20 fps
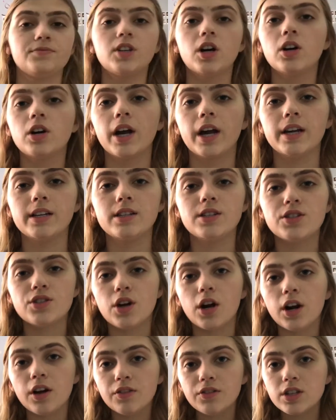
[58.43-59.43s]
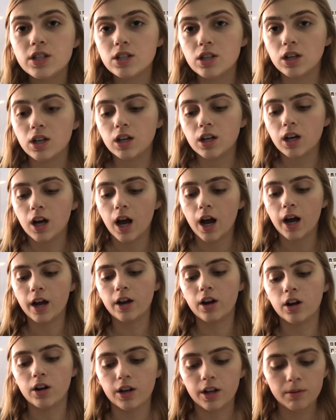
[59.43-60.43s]
Okay, to start off this look,
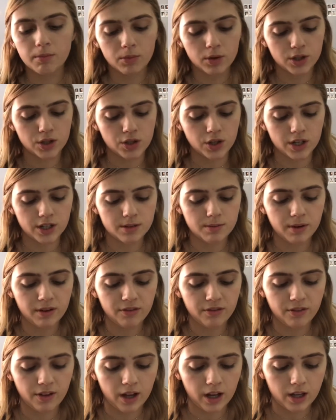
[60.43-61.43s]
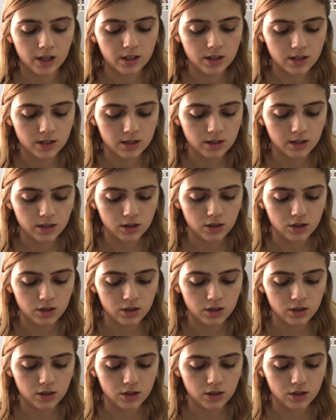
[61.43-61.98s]
I already moisturized my face.